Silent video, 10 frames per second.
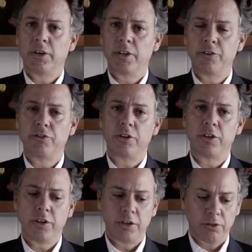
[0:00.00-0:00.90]

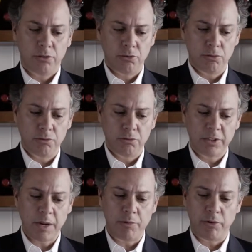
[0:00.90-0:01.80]
Initially, to
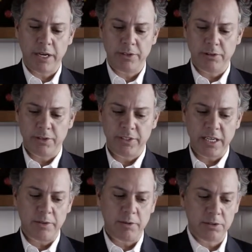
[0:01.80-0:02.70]
separate the
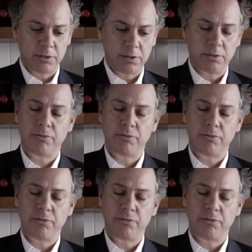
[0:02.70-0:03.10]
sediments